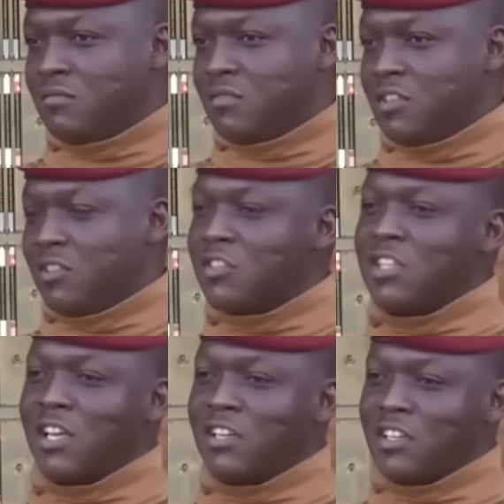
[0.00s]
And
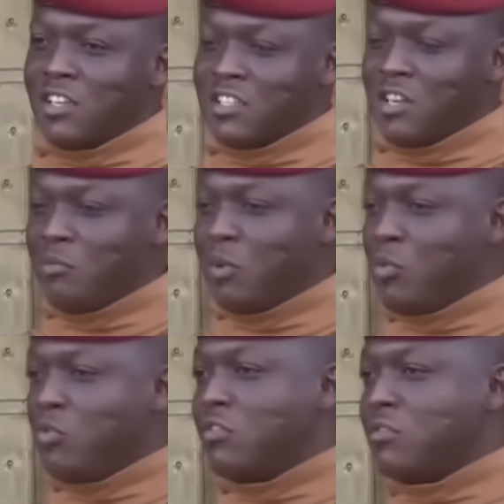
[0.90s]
so, see you
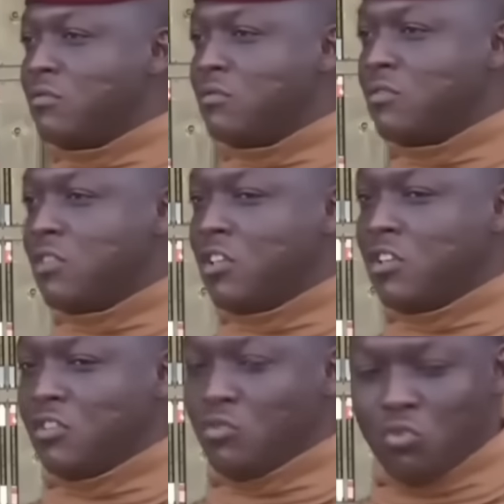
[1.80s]
soon
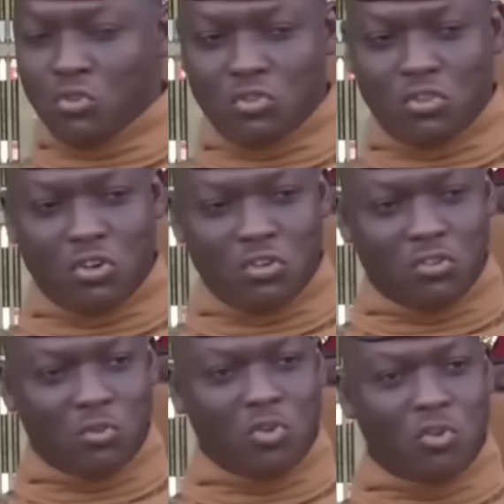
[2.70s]
to face the second
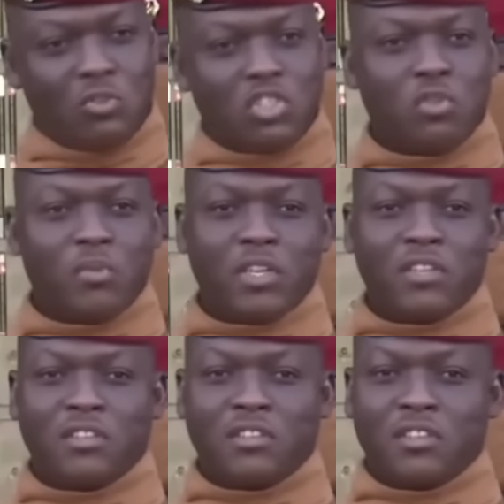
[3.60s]
semester with
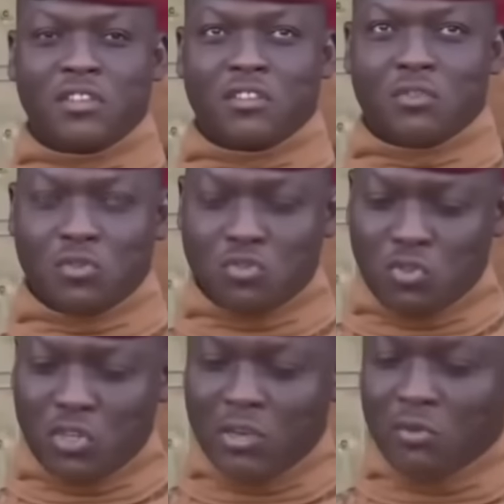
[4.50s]
more energy,
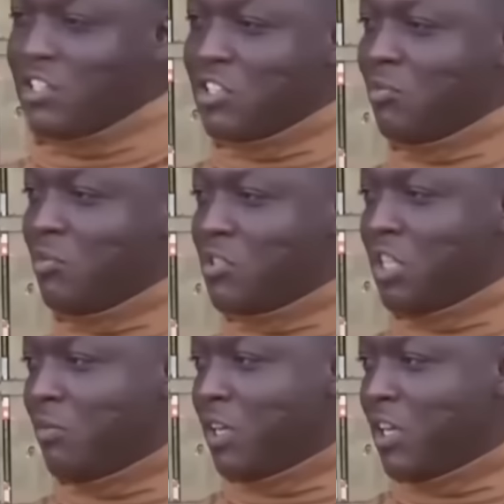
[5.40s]
more
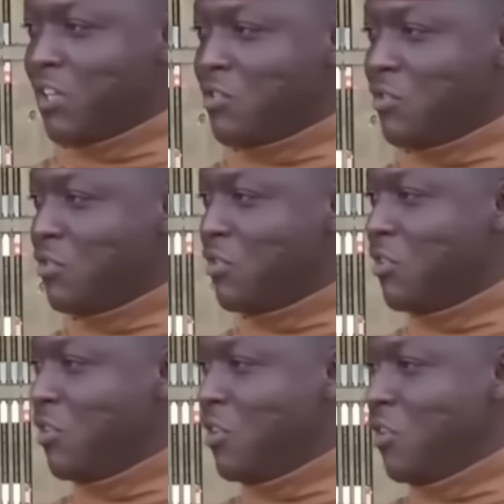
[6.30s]
selflessness, more
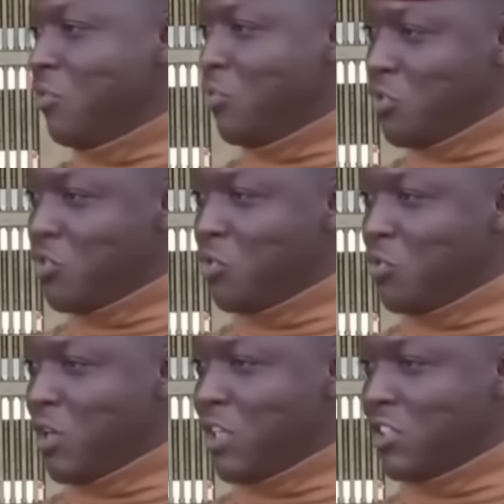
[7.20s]
courage.
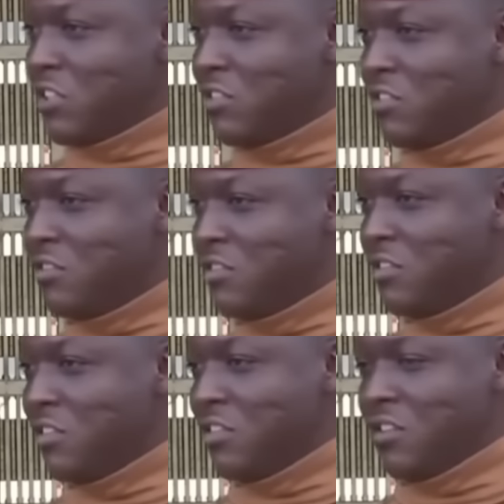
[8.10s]
Homeland
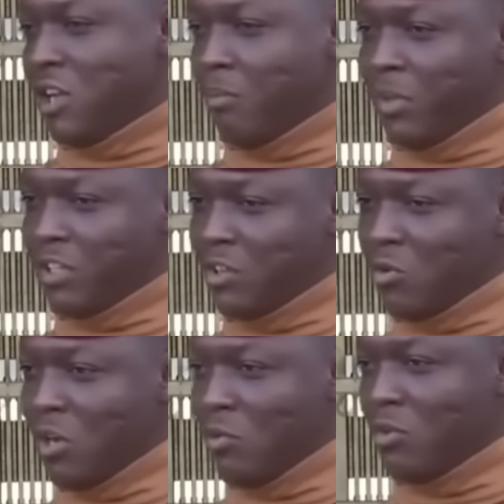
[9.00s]
or death,
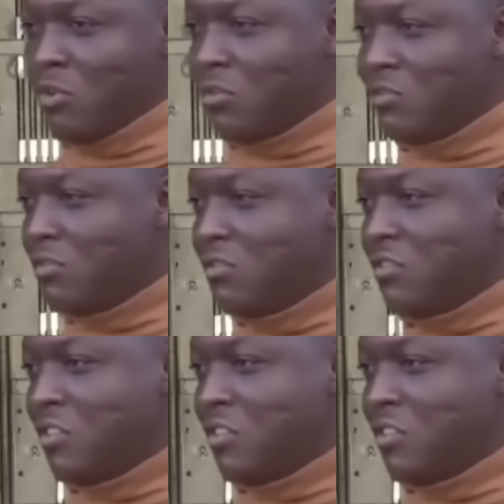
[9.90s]
we shall overcome.